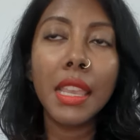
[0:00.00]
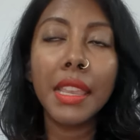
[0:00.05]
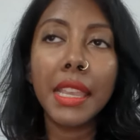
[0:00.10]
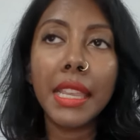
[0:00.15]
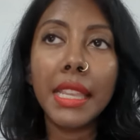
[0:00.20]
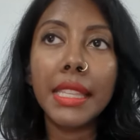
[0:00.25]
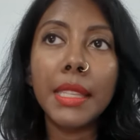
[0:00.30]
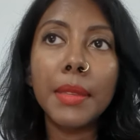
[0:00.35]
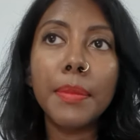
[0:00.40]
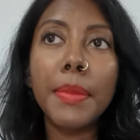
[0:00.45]

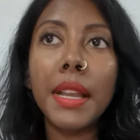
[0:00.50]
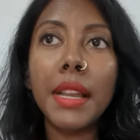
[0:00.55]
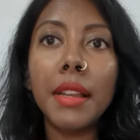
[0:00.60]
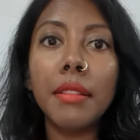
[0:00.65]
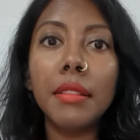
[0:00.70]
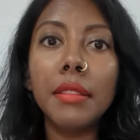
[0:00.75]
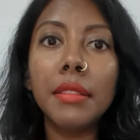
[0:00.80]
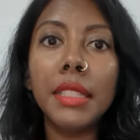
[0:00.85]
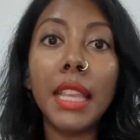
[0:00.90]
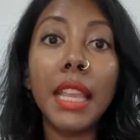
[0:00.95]
It's
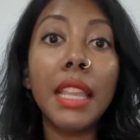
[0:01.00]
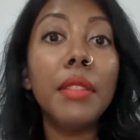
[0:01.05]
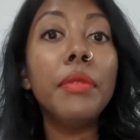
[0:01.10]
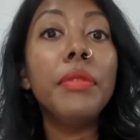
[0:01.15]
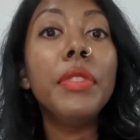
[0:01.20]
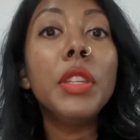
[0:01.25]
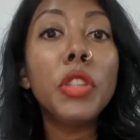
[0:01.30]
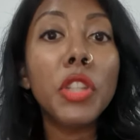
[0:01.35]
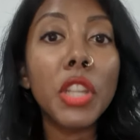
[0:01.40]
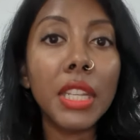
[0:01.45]
about
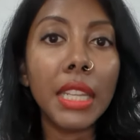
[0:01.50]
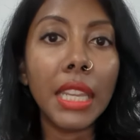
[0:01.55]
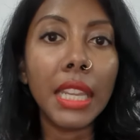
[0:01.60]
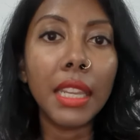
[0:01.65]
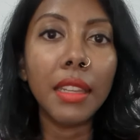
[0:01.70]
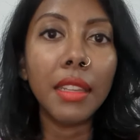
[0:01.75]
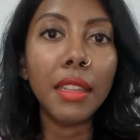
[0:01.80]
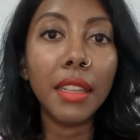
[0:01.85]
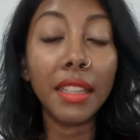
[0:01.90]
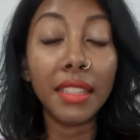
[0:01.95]

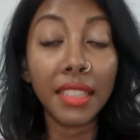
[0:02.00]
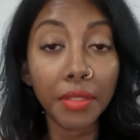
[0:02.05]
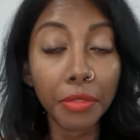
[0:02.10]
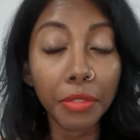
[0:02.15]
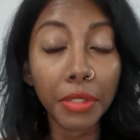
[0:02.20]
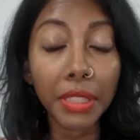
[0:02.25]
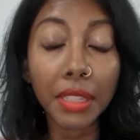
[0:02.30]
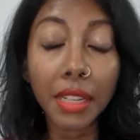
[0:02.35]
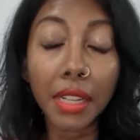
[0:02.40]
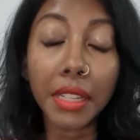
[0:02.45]
envisioning a
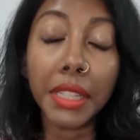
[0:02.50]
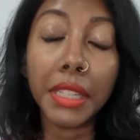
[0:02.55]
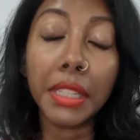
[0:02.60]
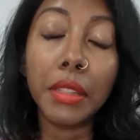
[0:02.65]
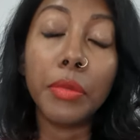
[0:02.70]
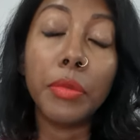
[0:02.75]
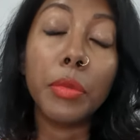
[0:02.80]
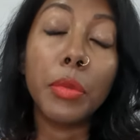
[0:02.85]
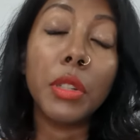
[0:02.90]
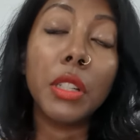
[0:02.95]
different
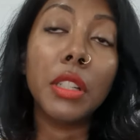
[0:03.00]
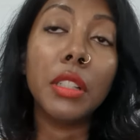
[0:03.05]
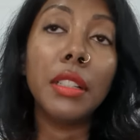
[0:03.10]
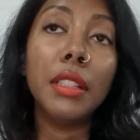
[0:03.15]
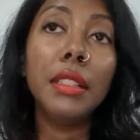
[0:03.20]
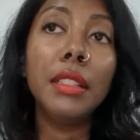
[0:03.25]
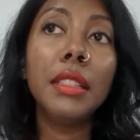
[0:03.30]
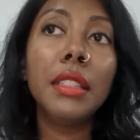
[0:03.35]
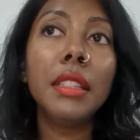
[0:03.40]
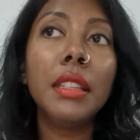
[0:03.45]
kind of
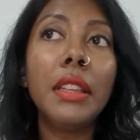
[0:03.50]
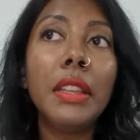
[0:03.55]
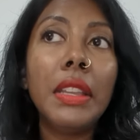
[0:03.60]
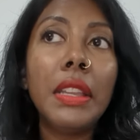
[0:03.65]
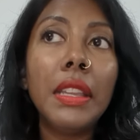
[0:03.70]
world.